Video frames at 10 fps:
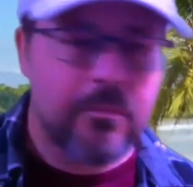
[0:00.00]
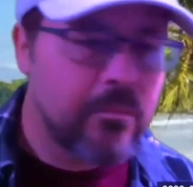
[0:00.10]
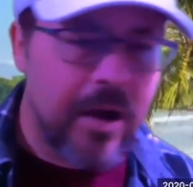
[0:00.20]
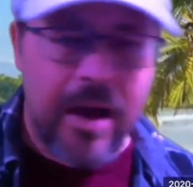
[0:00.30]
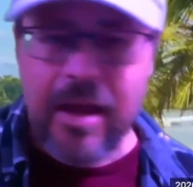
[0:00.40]

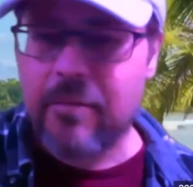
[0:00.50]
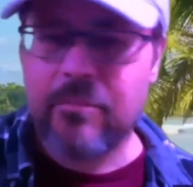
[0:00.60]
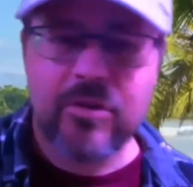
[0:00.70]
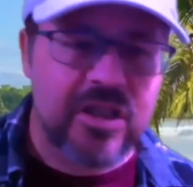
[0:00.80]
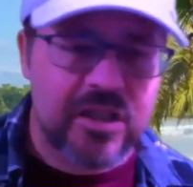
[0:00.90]
by
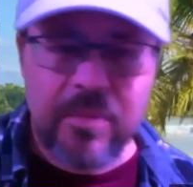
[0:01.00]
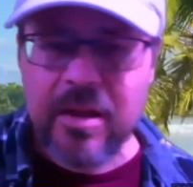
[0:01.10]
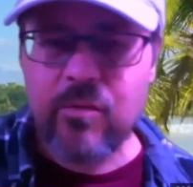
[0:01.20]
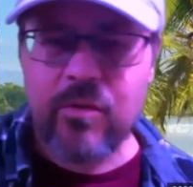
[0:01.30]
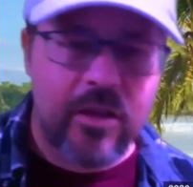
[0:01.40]

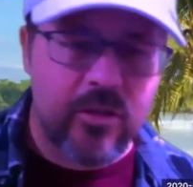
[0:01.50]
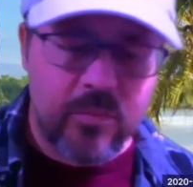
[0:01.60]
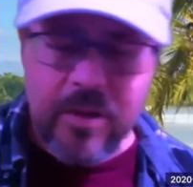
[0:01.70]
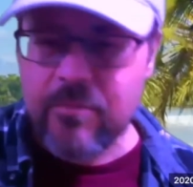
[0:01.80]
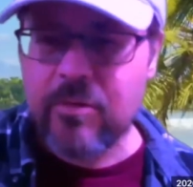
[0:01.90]
participating with other
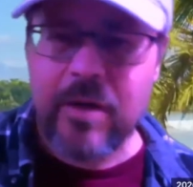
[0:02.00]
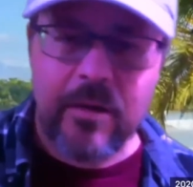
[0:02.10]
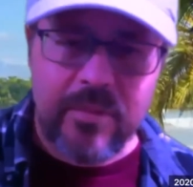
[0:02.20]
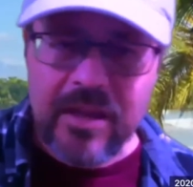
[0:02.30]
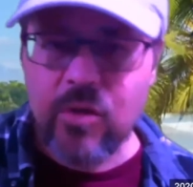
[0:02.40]
people, by
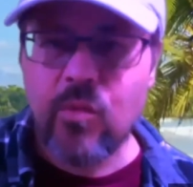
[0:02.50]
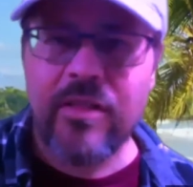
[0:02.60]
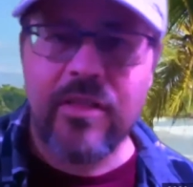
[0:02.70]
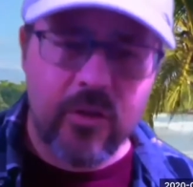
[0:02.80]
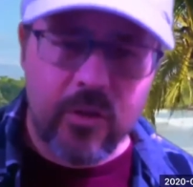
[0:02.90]
being with
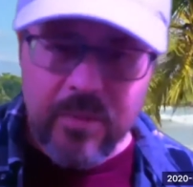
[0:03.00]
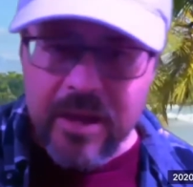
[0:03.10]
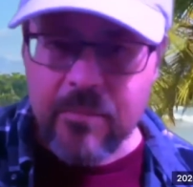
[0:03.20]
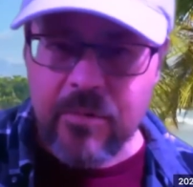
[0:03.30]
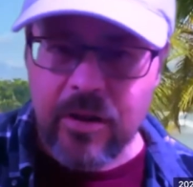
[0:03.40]
other
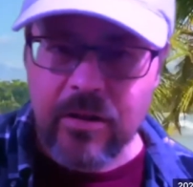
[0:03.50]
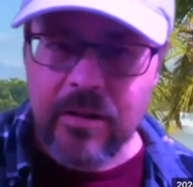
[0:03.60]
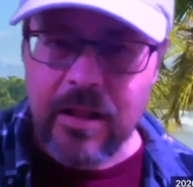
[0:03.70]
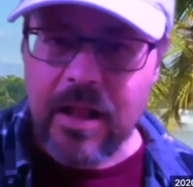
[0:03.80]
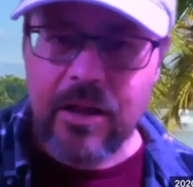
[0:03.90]
people,
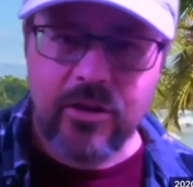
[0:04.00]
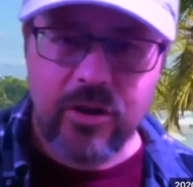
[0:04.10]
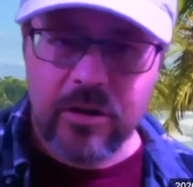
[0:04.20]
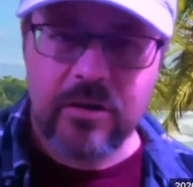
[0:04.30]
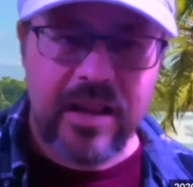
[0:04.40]

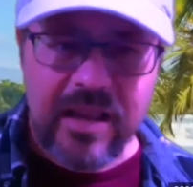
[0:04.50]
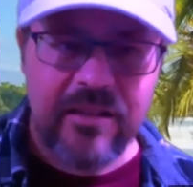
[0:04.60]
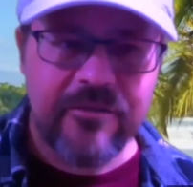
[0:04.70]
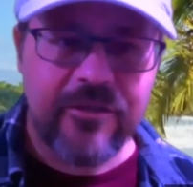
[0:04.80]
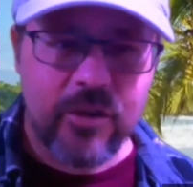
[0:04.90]
you're
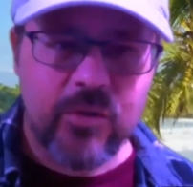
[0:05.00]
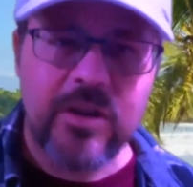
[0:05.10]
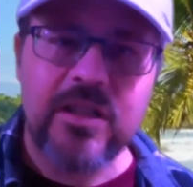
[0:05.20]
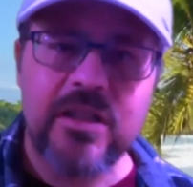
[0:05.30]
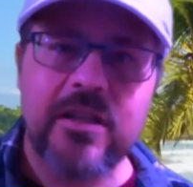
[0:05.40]

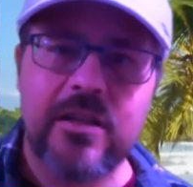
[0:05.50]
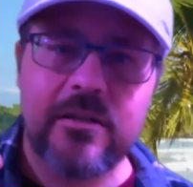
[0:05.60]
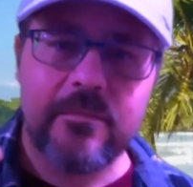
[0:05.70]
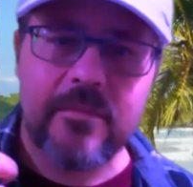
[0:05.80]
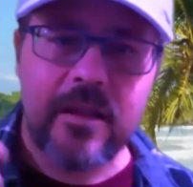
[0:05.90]

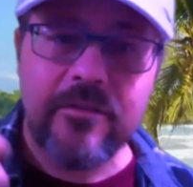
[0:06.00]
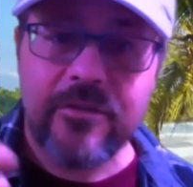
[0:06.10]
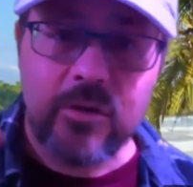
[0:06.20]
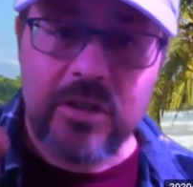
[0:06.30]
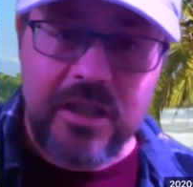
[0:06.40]
influencing
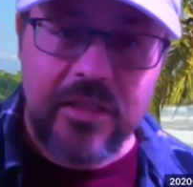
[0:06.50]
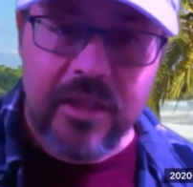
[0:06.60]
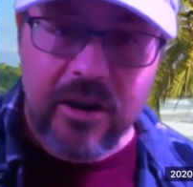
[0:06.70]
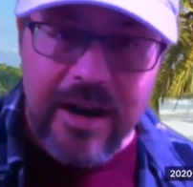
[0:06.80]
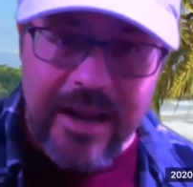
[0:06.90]

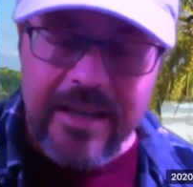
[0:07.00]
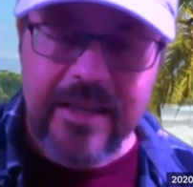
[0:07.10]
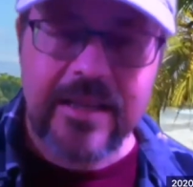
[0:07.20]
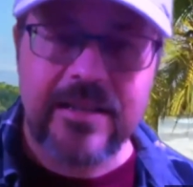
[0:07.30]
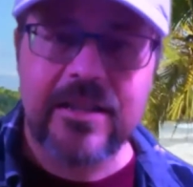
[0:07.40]
their
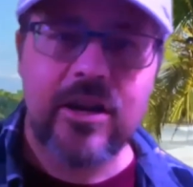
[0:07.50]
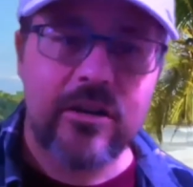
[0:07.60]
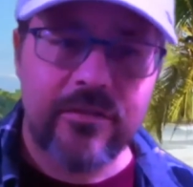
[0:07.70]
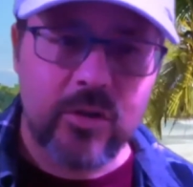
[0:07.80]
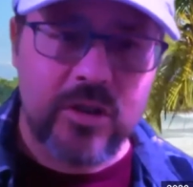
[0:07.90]
ideas, they're
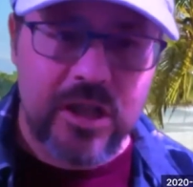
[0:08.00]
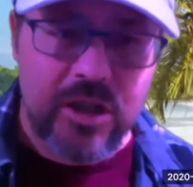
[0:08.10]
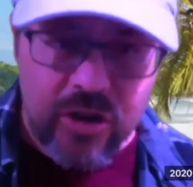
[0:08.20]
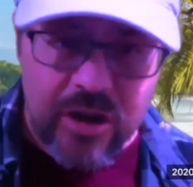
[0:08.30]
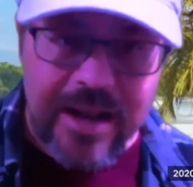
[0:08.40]
influencing
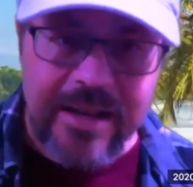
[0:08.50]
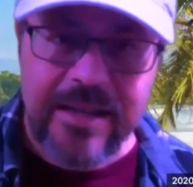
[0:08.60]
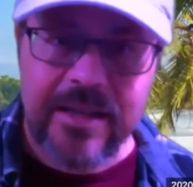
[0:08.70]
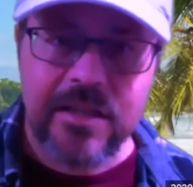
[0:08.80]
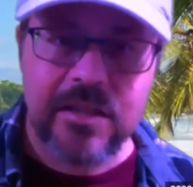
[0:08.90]
your
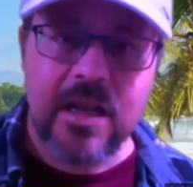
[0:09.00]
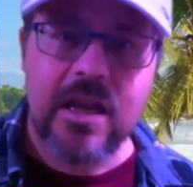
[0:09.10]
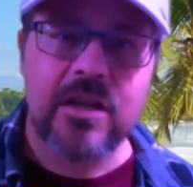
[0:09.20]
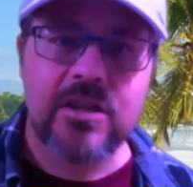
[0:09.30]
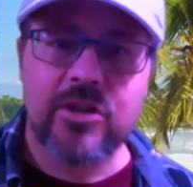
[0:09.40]
ideas,
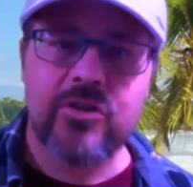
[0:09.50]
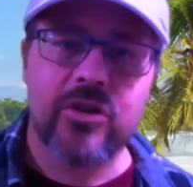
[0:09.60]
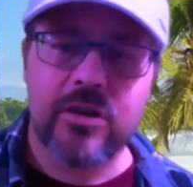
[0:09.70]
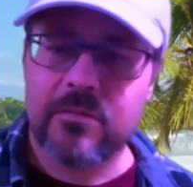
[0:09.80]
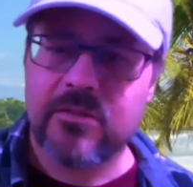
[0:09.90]
and so
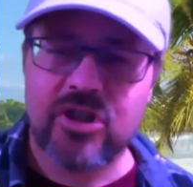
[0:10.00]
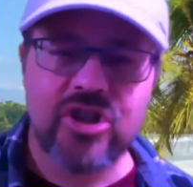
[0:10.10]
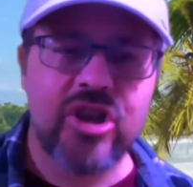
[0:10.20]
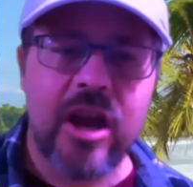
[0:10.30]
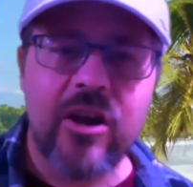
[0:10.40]
you're
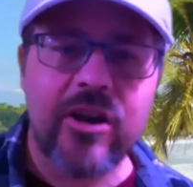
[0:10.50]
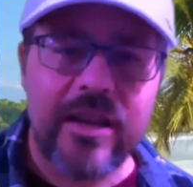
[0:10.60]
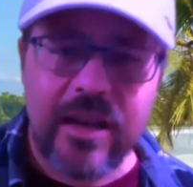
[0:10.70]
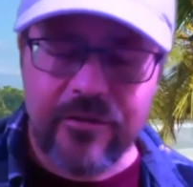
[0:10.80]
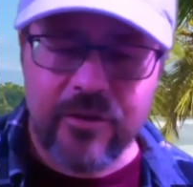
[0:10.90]
sharing
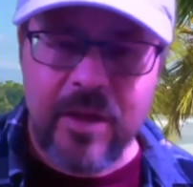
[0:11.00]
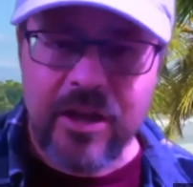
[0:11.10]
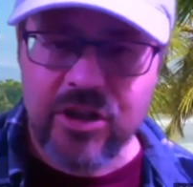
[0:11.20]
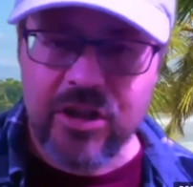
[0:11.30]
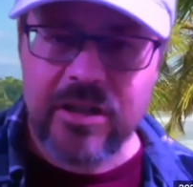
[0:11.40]

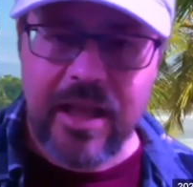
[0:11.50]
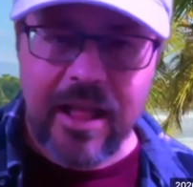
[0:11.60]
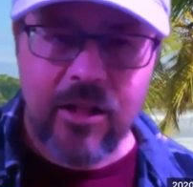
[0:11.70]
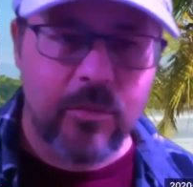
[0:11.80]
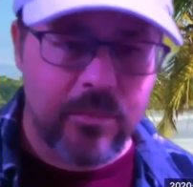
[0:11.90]
information to
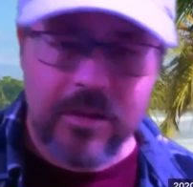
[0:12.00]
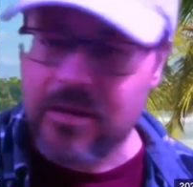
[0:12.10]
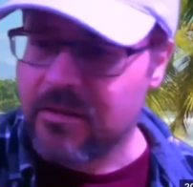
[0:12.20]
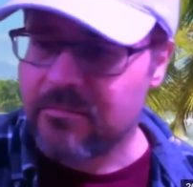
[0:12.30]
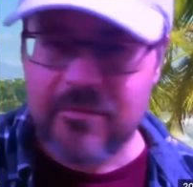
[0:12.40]
help
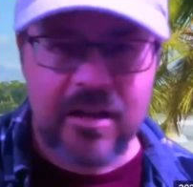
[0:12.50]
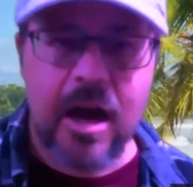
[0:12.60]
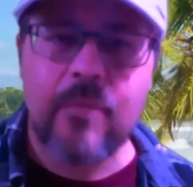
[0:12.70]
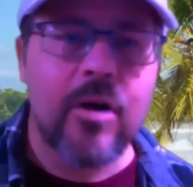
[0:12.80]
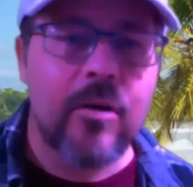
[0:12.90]

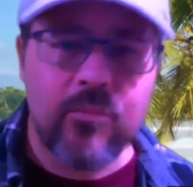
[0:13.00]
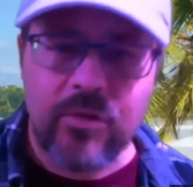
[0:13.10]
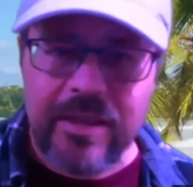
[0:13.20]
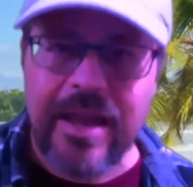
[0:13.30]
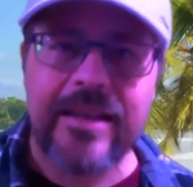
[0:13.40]
come up with
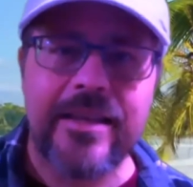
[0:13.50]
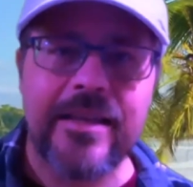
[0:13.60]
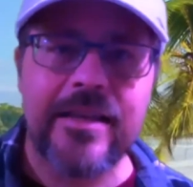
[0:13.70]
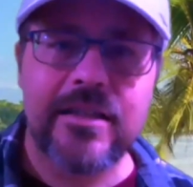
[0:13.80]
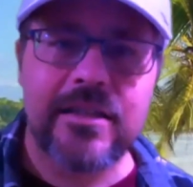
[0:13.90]
the
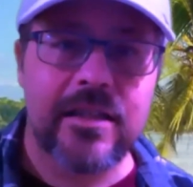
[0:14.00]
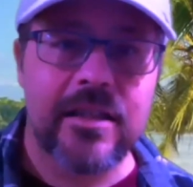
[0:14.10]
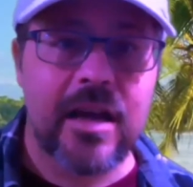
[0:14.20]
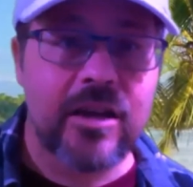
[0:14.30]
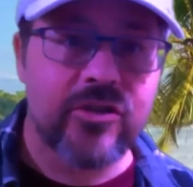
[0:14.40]
ideas that the
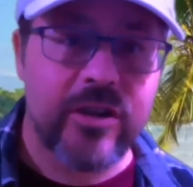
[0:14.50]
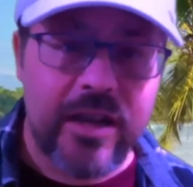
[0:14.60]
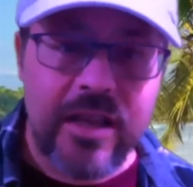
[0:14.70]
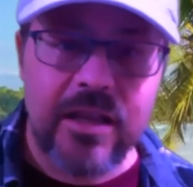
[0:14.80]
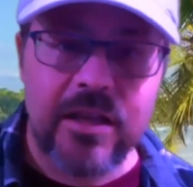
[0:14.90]
country
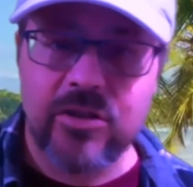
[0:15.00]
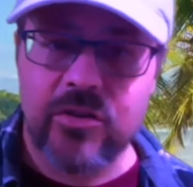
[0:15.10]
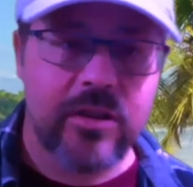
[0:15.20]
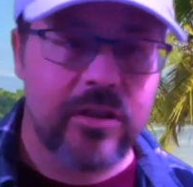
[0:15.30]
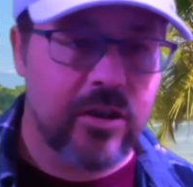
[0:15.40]
needs or
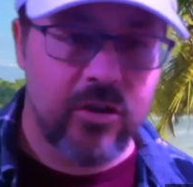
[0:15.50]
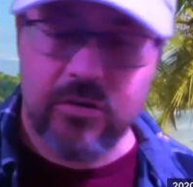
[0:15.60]
that your